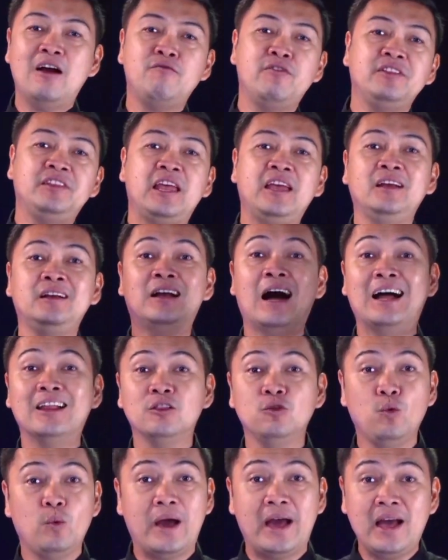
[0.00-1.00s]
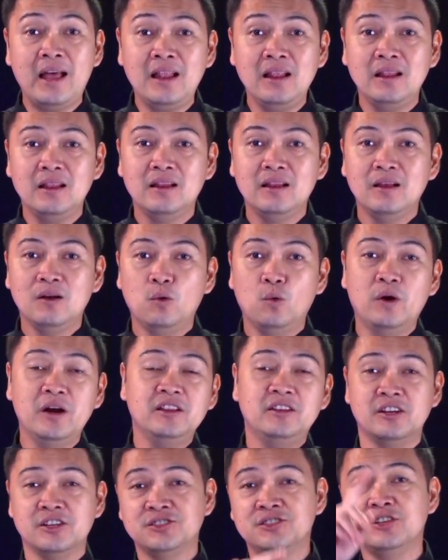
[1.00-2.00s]
When everything got well,
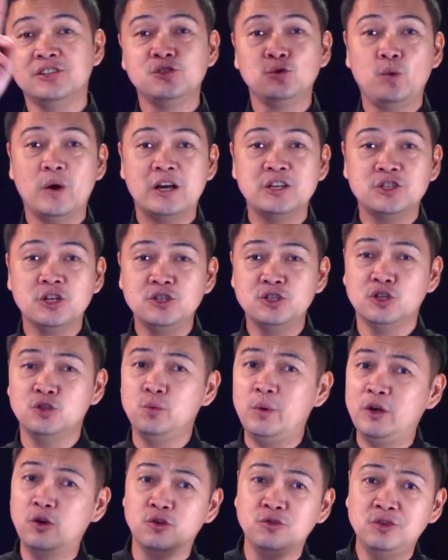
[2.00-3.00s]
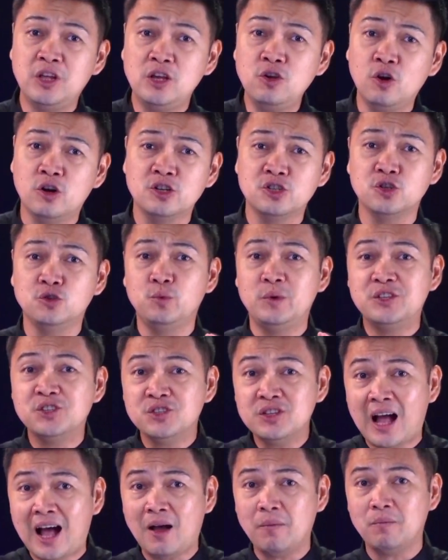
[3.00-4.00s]
well, there's this question, should we continue or should